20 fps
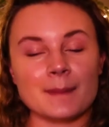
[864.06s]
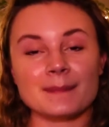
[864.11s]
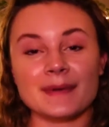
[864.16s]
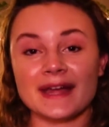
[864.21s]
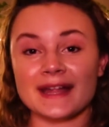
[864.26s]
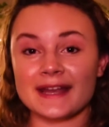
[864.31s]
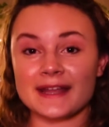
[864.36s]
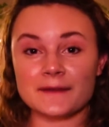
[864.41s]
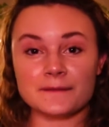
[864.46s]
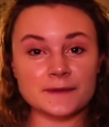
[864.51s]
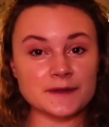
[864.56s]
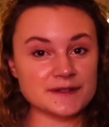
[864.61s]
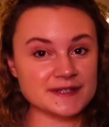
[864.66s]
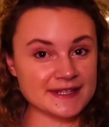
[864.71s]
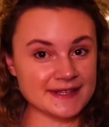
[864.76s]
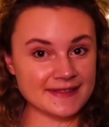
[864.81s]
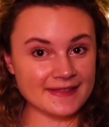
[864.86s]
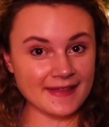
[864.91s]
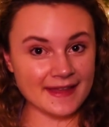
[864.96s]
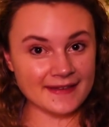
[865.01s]
But if you
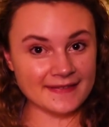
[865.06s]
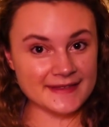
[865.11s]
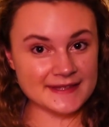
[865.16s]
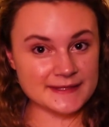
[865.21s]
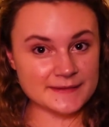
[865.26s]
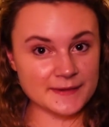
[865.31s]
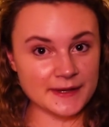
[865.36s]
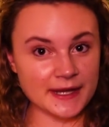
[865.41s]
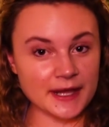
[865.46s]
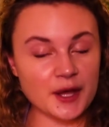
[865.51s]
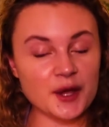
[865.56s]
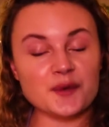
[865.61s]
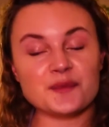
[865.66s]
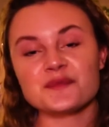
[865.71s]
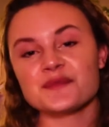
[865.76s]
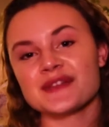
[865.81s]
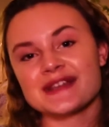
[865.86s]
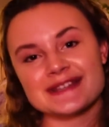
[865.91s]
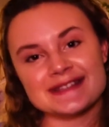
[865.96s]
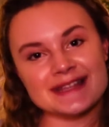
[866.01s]
did like this video,
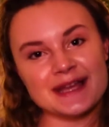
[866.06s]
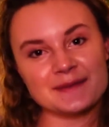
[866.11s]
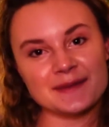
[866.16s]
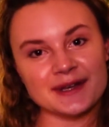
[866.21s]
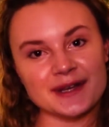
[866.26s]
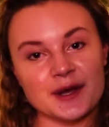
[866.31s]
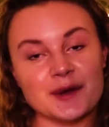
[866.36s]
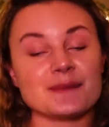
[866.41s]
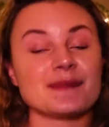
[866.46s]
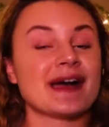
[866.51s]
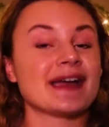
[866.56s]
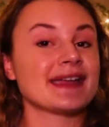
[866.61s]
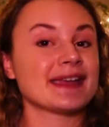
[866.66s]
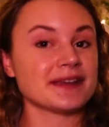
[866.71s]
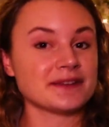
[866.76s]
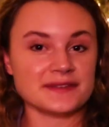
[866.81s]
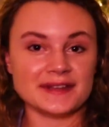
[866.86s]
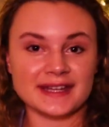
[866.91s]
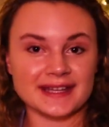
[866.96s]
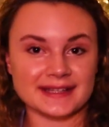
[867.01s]
please let me know by
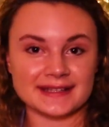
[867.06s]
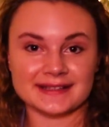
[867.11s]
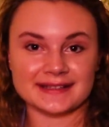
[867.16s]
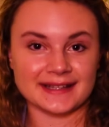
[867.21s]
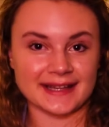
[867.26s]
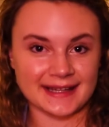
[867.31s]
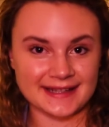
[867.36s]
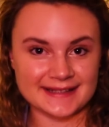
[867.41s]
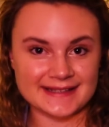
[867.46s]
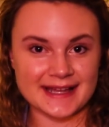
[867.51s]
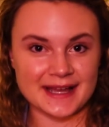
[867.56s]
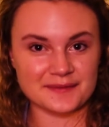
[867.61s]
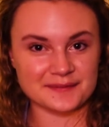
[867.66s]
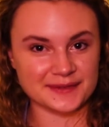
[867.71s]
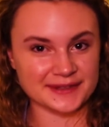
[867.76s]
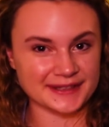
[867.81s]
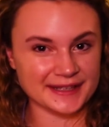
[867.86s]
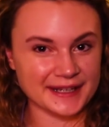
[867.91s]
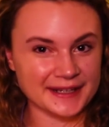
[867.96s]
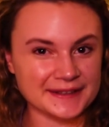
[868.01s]
giving it a like down
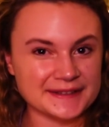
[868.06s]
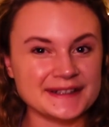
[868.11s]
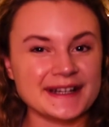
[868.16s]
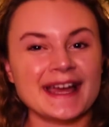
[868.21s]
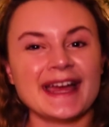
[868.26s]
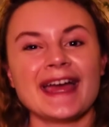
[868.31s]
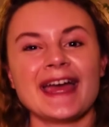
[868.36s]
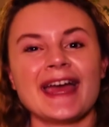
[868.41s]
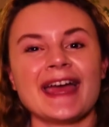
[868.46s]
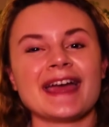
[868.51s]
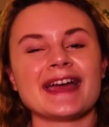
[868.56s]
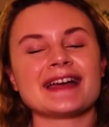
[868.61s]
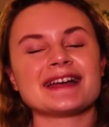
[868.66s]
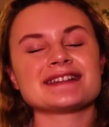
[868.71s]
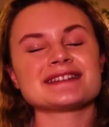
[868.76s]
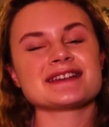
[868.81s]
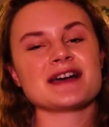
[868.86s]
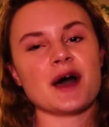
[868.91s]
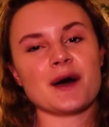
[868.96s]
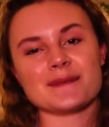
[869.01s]
below
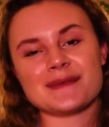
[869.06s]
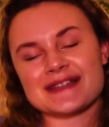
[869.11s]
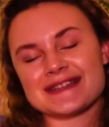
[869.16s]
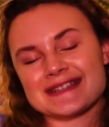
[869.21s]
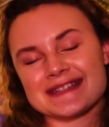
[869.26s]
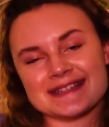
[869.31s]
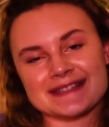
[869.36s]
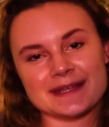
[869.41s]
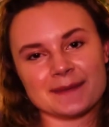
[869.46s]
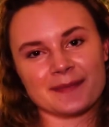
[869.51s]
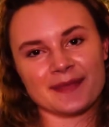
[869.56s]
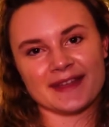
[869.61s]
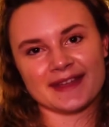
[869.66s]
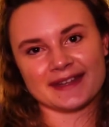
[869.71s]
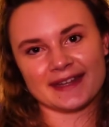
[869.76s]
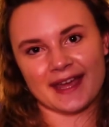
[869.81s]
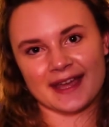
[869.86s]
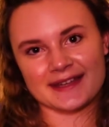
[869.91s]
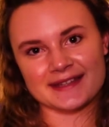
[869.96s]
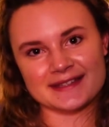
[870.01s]
and commenting something
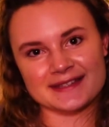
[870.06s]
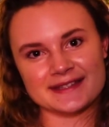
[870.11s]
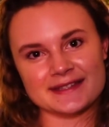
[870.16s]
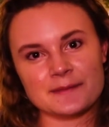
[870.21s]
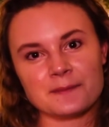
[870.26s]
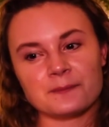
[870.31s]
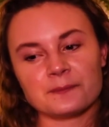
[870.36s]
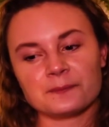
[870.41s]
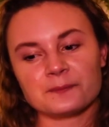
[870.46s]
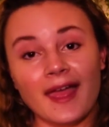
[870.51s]
nice.